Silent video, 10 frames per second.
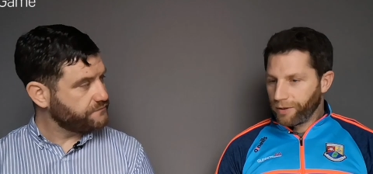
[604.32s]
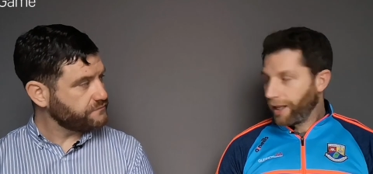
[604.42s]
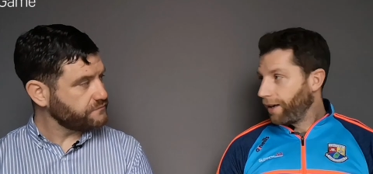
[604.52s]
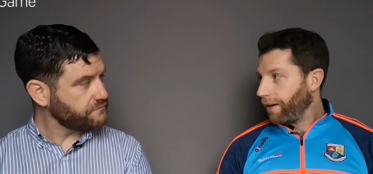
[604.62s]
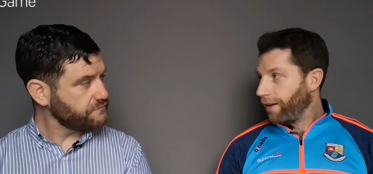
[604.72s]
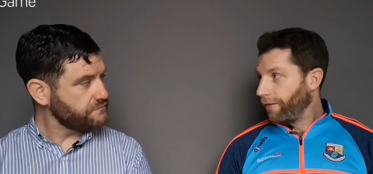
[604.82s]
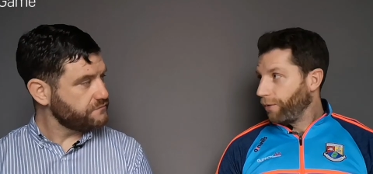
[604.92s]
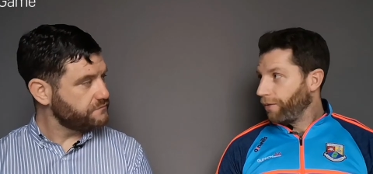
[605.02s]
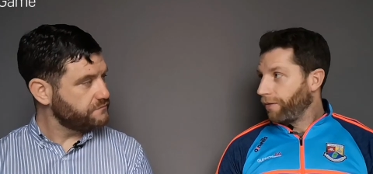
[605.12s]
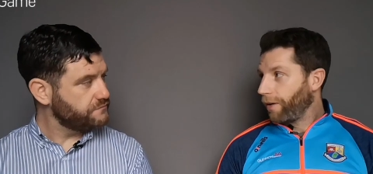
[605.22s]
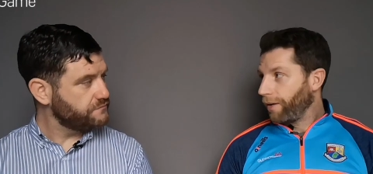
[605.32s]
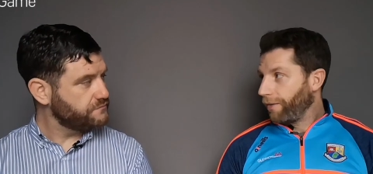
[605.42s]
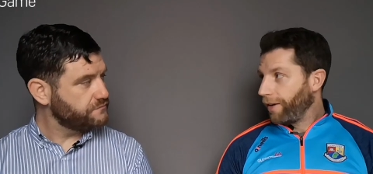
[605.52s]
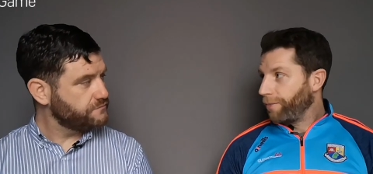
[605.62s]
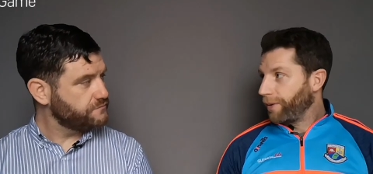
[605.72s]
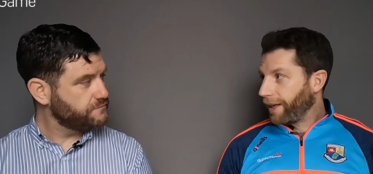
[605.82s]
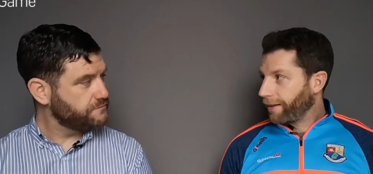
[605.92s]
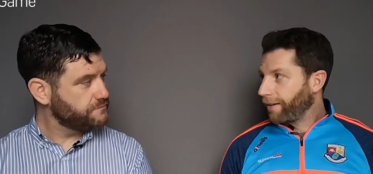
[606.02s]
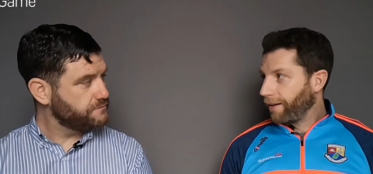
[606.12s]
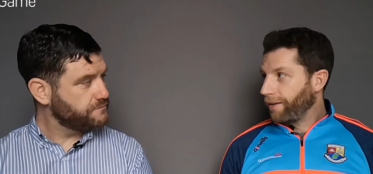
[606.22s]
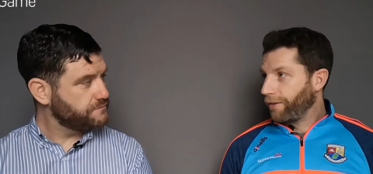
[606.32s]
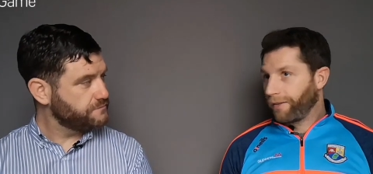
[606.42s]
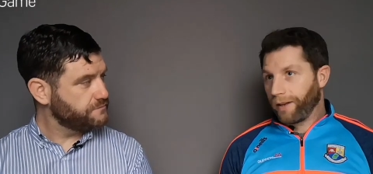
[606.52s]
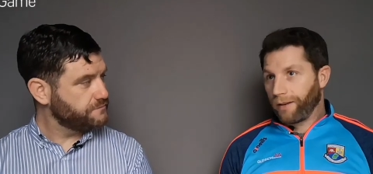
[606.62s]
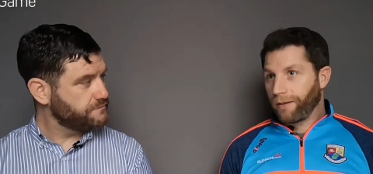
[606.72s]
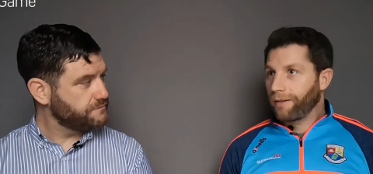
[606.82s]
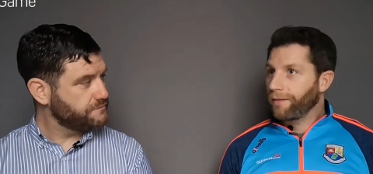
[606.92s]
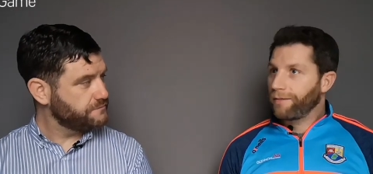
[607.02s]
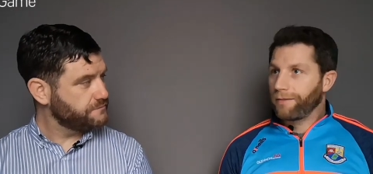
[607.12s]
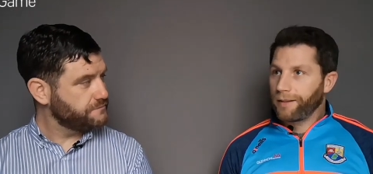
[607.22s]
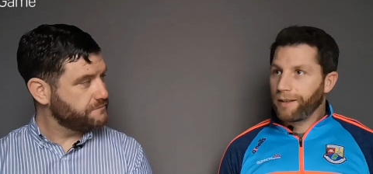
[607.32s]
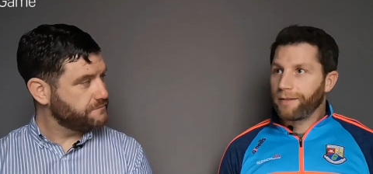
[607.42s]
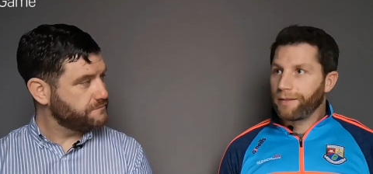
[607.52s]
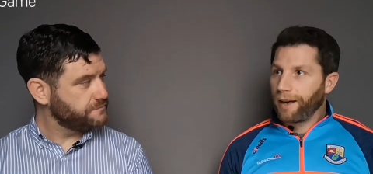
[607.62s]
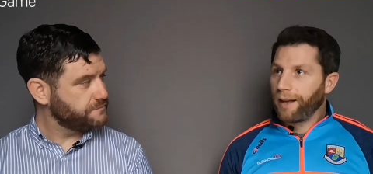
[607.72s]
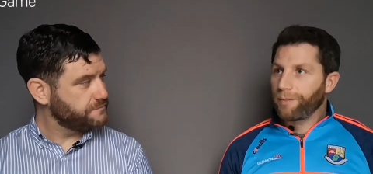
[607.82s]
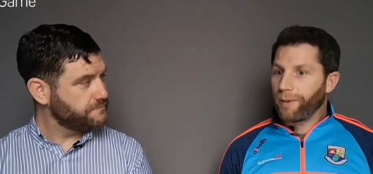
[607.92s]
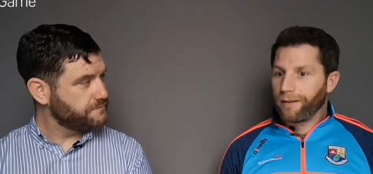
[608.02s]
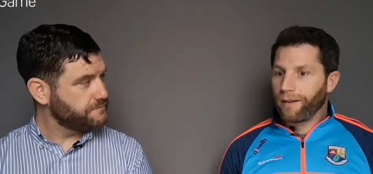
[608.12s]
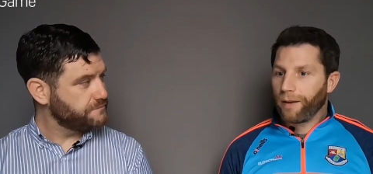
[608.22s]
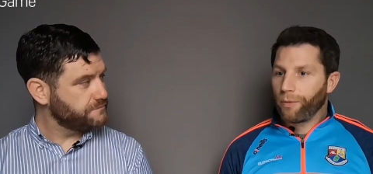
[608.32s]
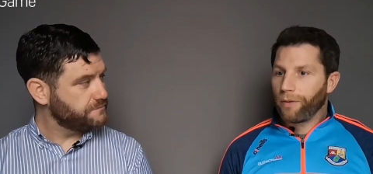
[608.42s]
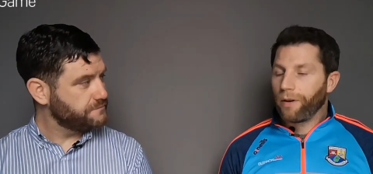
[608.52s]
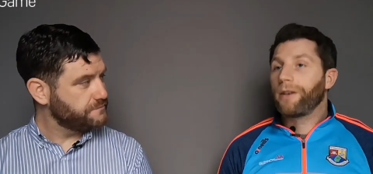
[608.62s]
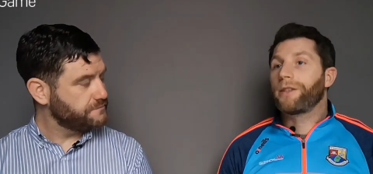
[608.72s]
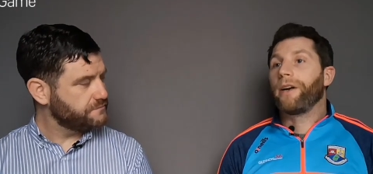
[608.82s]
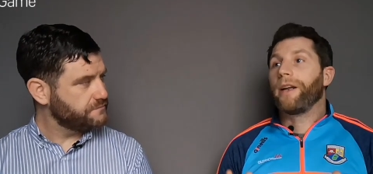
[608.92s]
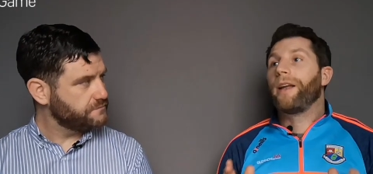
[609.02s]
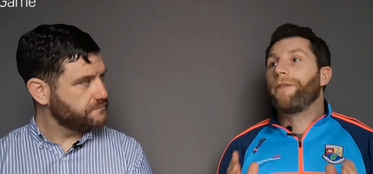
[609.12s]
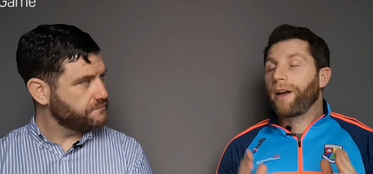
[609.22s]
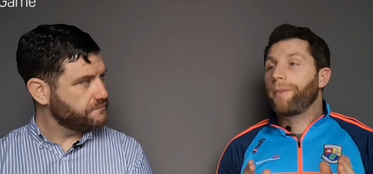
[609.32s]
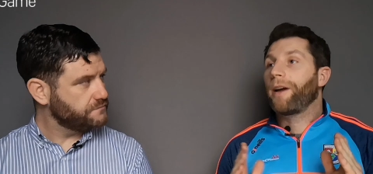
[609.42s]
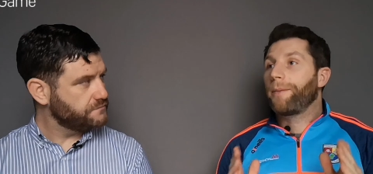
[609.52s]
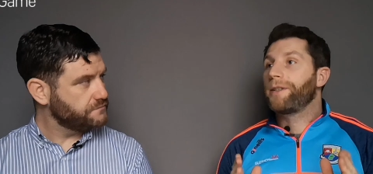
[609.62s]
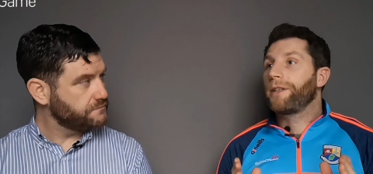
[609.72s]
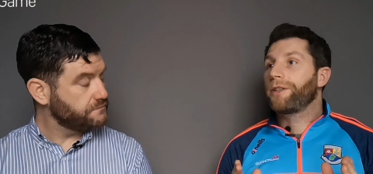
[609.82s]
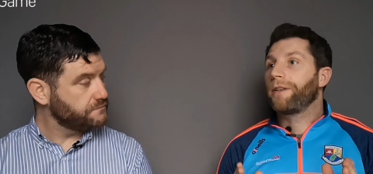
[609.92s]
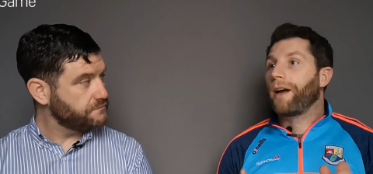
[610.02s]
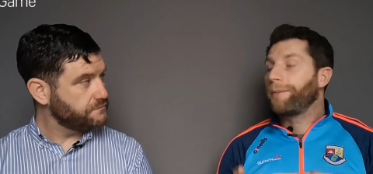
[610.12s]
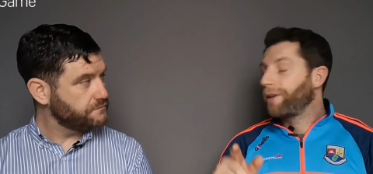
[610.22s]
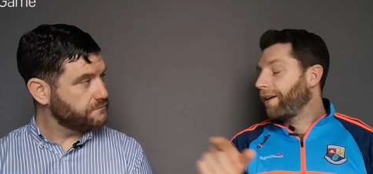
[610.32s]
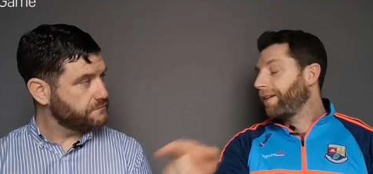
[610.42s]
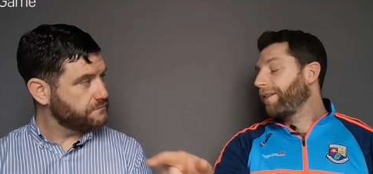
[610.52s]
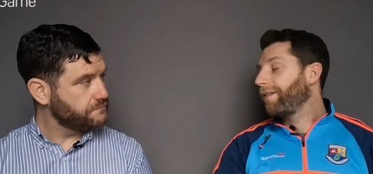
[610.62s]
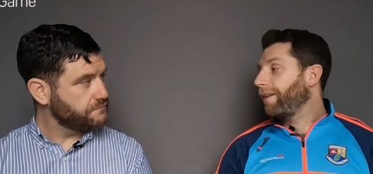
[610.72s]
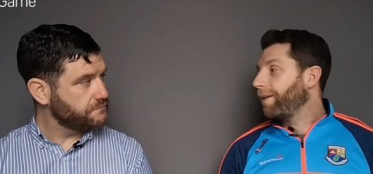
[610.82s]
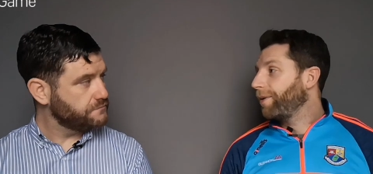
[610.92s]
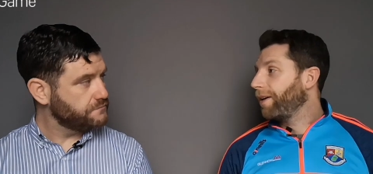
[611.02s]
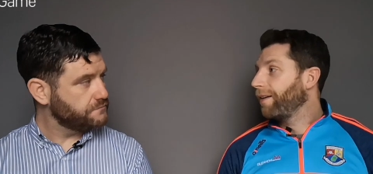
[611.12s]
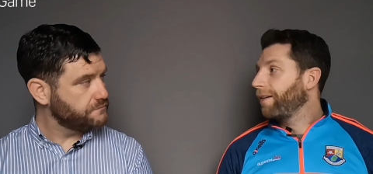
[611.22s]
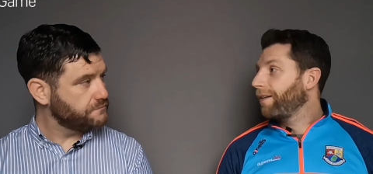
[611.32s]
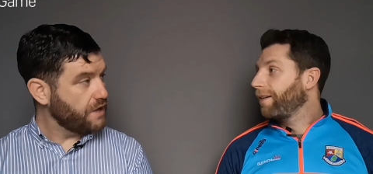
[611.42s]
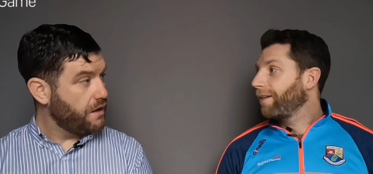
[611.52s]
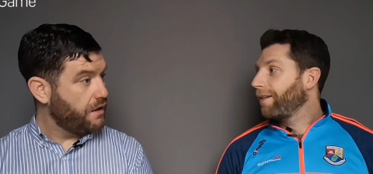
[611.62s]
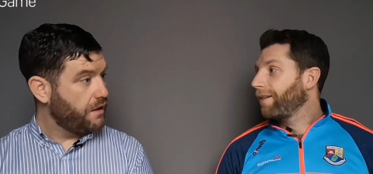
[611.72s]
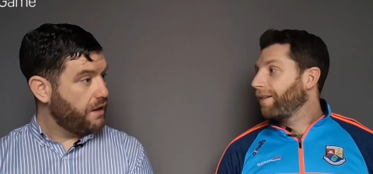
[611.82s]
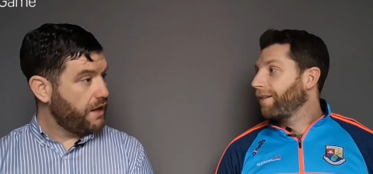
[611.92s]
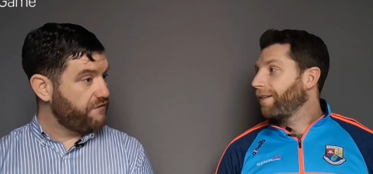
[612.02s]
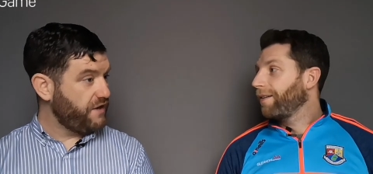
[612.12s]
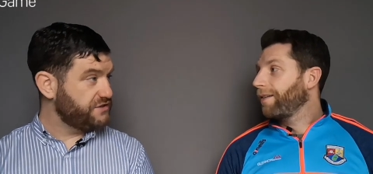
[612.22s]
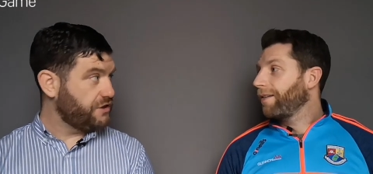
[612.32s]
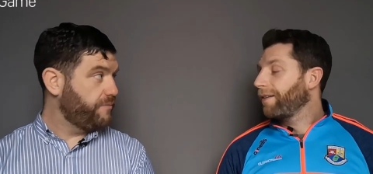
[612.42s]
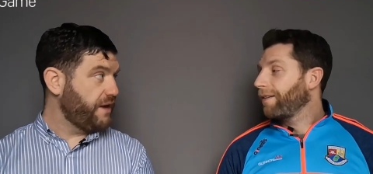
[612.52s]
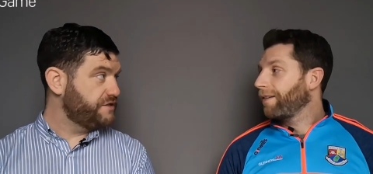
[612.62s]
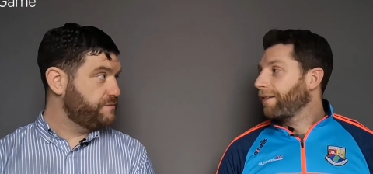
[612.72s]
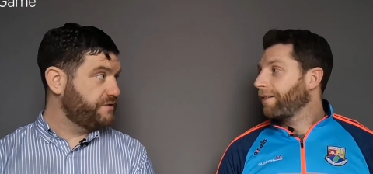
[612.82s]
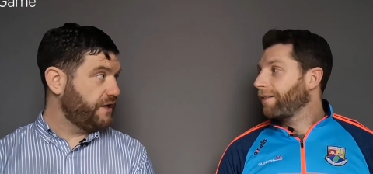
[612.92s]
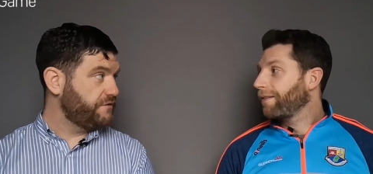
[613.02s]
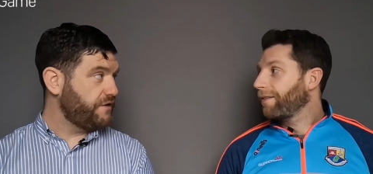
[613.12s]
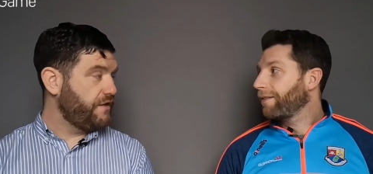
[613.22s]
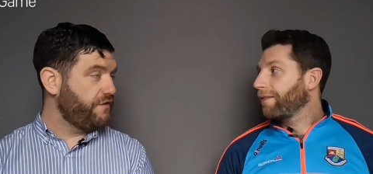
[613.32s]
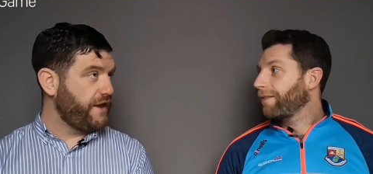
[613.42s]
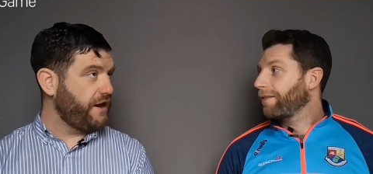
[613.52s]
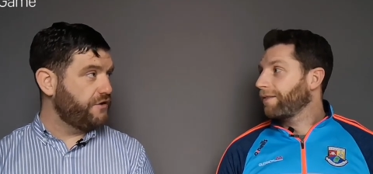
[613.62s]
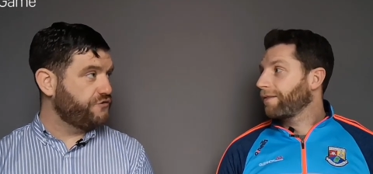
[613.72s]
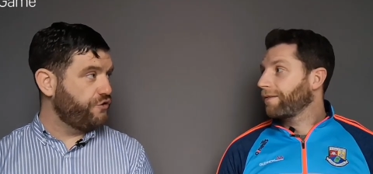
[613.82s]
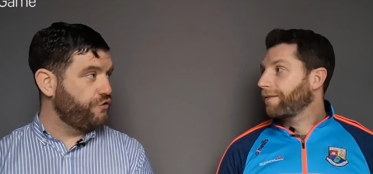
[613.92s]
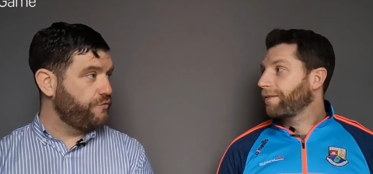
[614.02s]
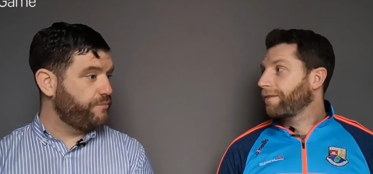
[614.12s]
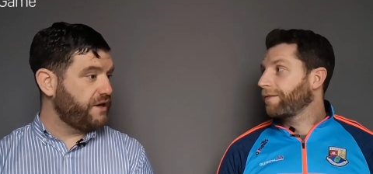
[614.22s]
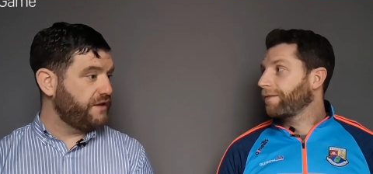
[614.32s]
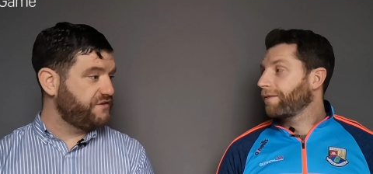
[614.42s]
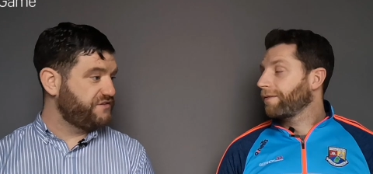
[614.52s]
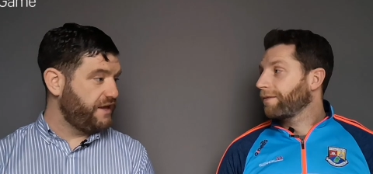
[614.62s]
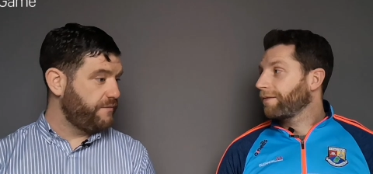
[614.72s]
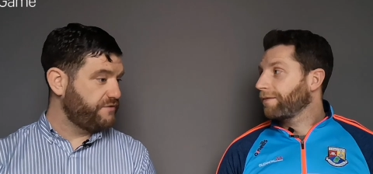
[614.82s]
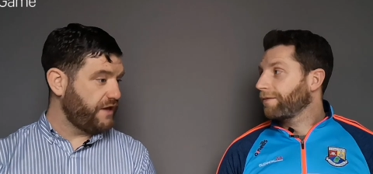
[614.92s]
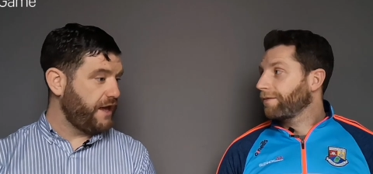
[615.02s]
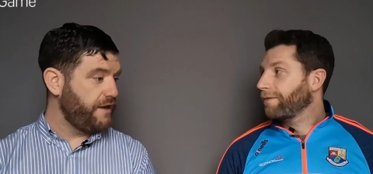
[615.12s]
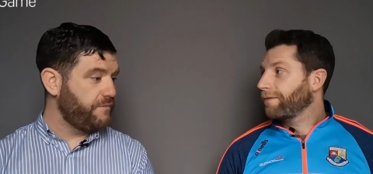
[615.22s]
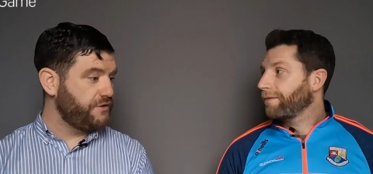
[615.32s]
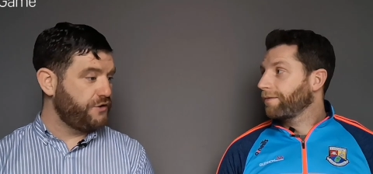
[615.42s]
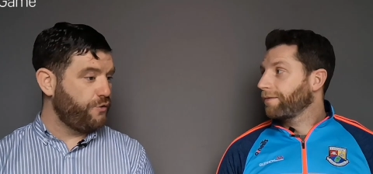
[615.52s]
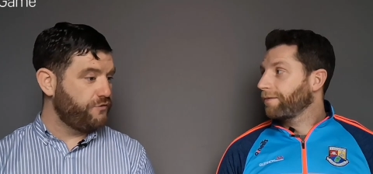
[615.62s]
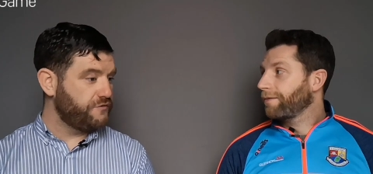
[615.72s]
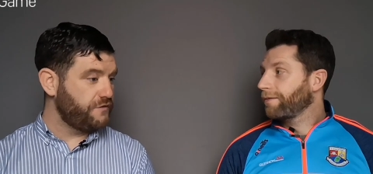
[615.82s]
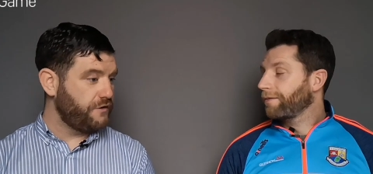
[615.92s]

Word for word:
Speaker 1: standing on his own 45 protecting, I just think this is the last place I would. Or sorry, if I'm the opposition,
Speaker 2: I'm delighted to see him there. And I've asked club lads about that, and they are too. But at the same time, and you know, there's a